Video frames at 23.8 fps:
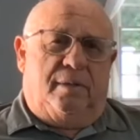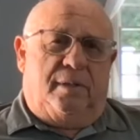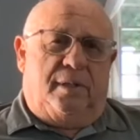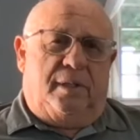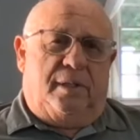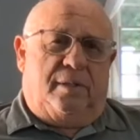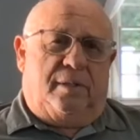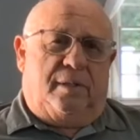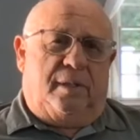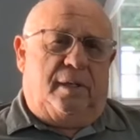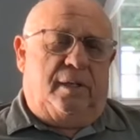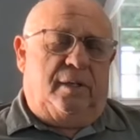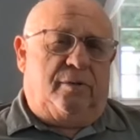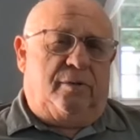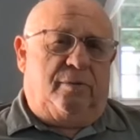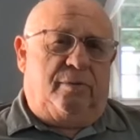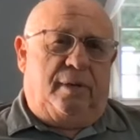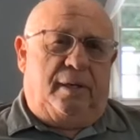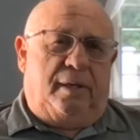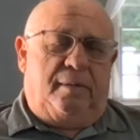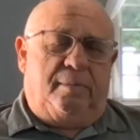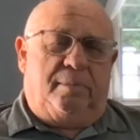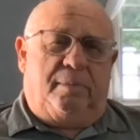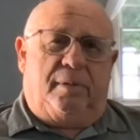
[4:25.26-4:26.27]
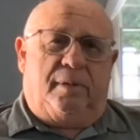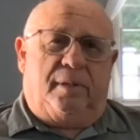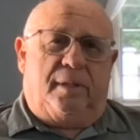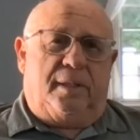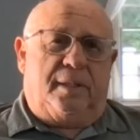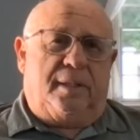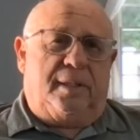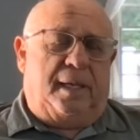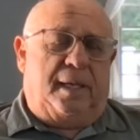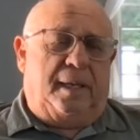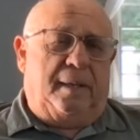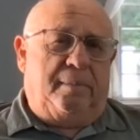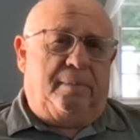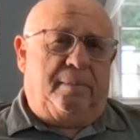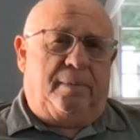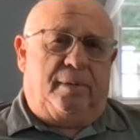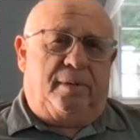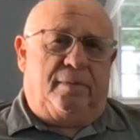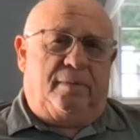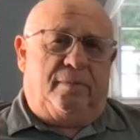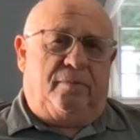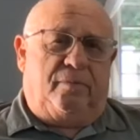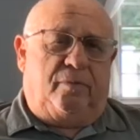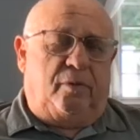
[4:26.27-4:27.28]
just an incredible
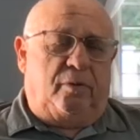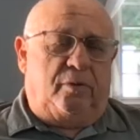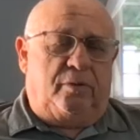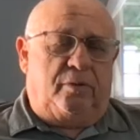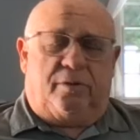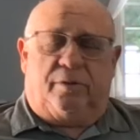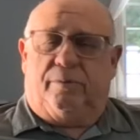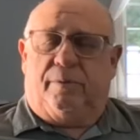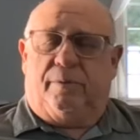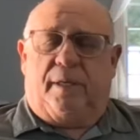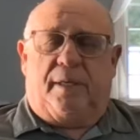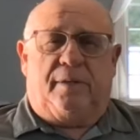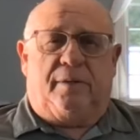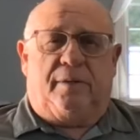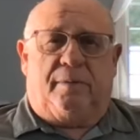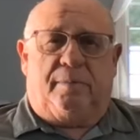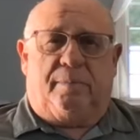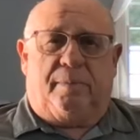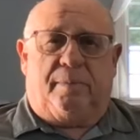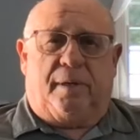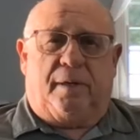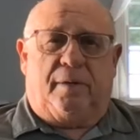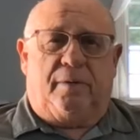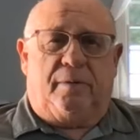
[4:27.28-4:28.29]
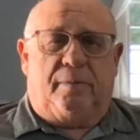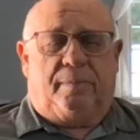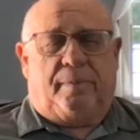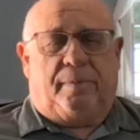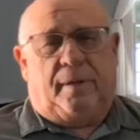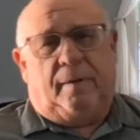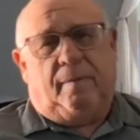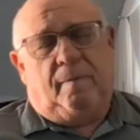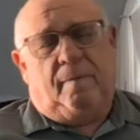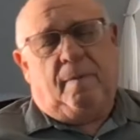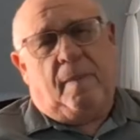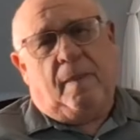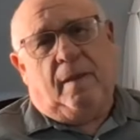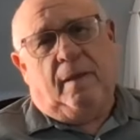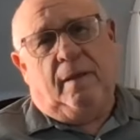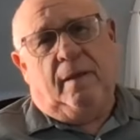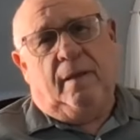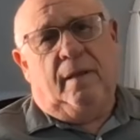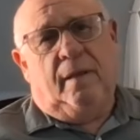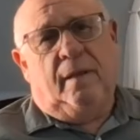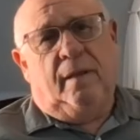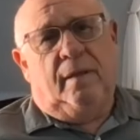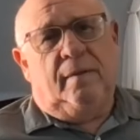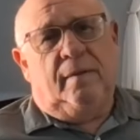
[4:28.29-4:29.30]
example of full surrender to Prabhupada.
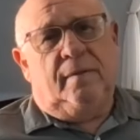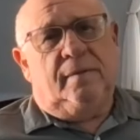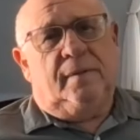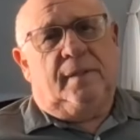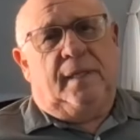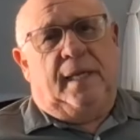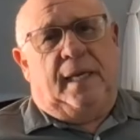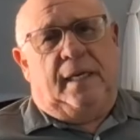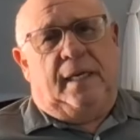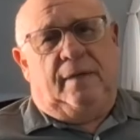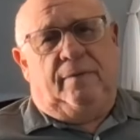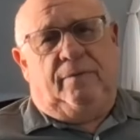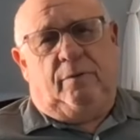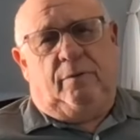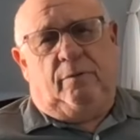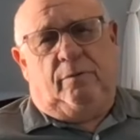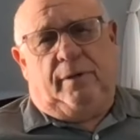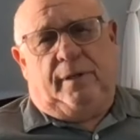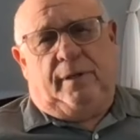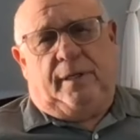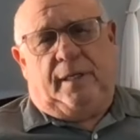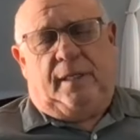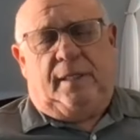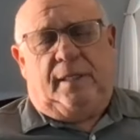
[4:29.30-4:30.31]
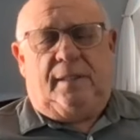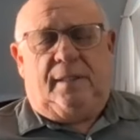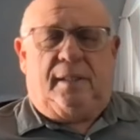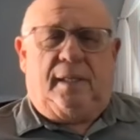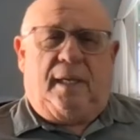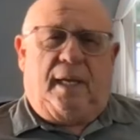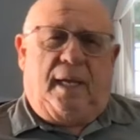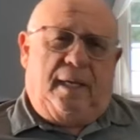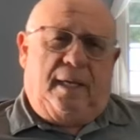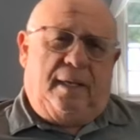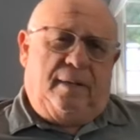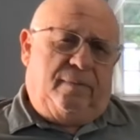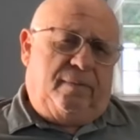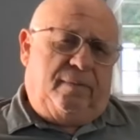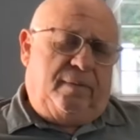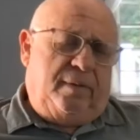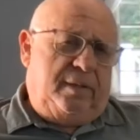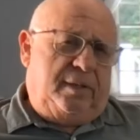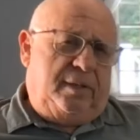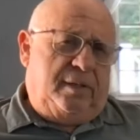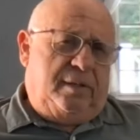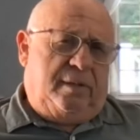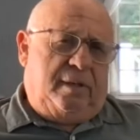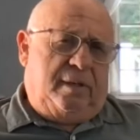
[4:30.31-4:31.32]
And if you look at his life
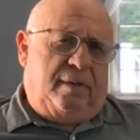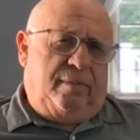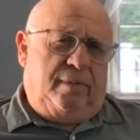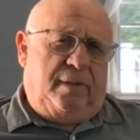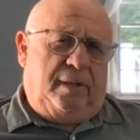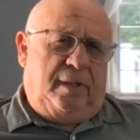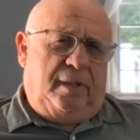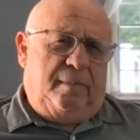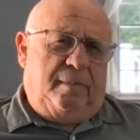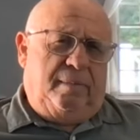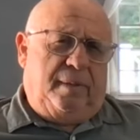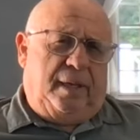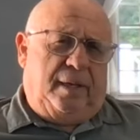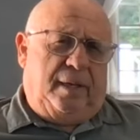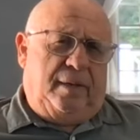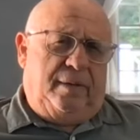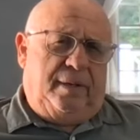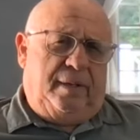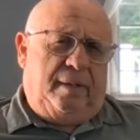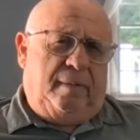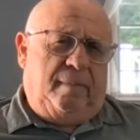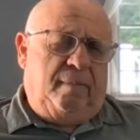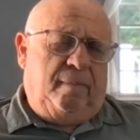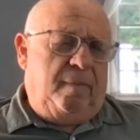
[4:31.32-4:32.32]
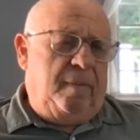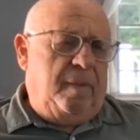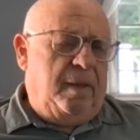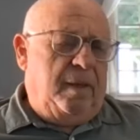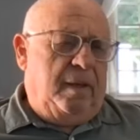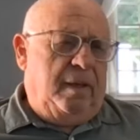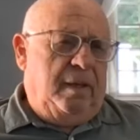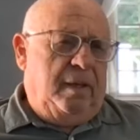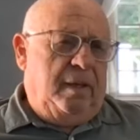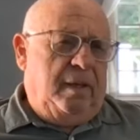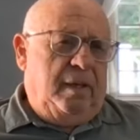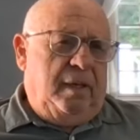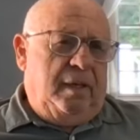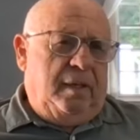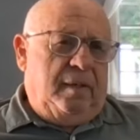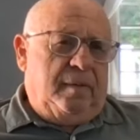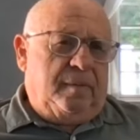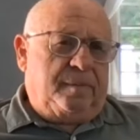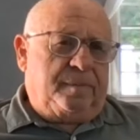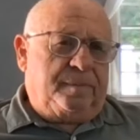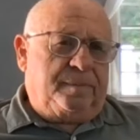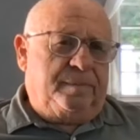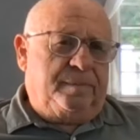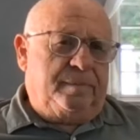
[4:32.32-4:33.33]
and just everything about him,
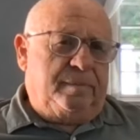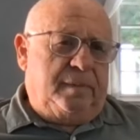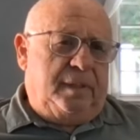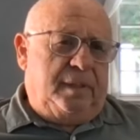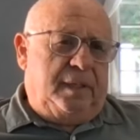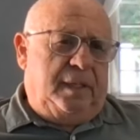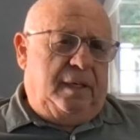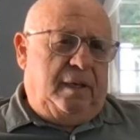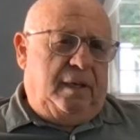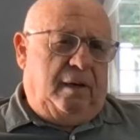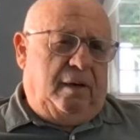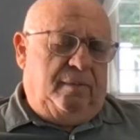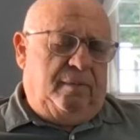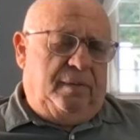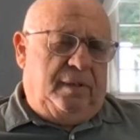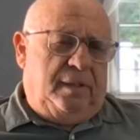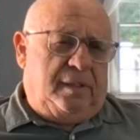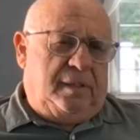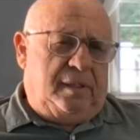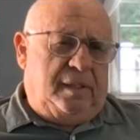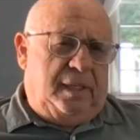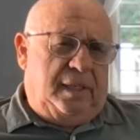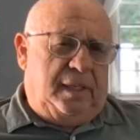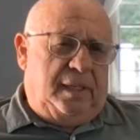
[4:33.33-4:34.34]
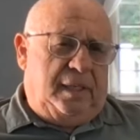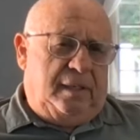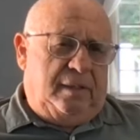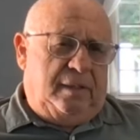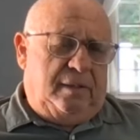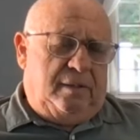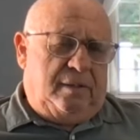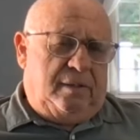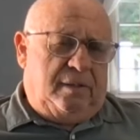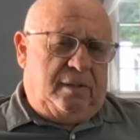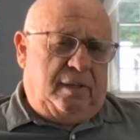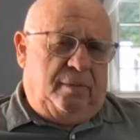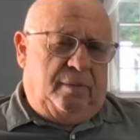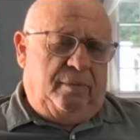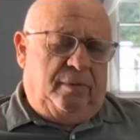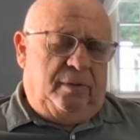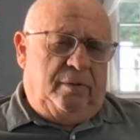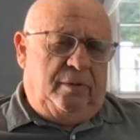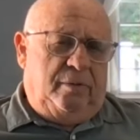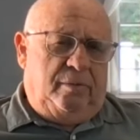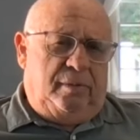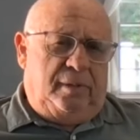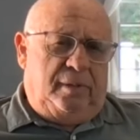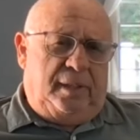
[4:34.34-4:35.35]
he obviously is
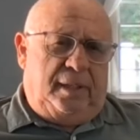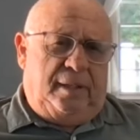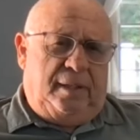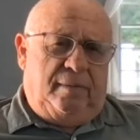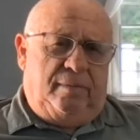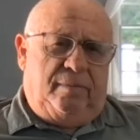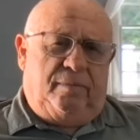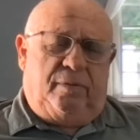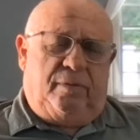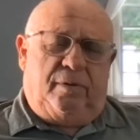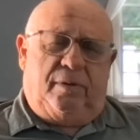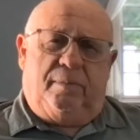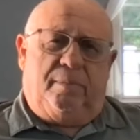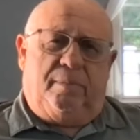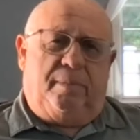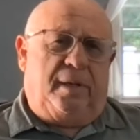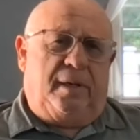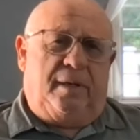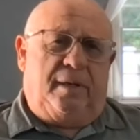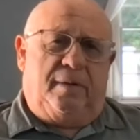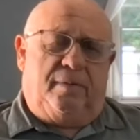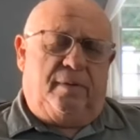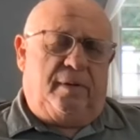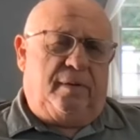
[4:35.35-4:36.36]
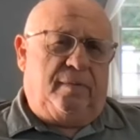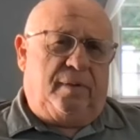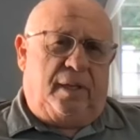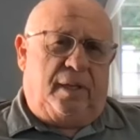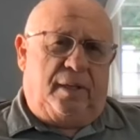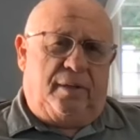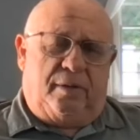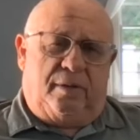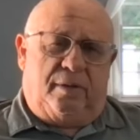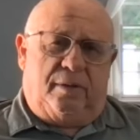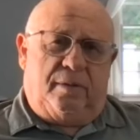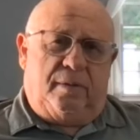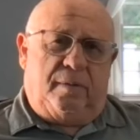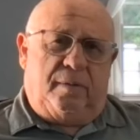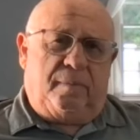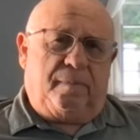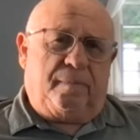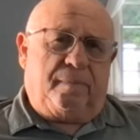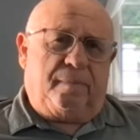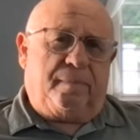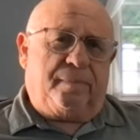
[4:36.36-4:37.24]
someone who lived for the benefit of others,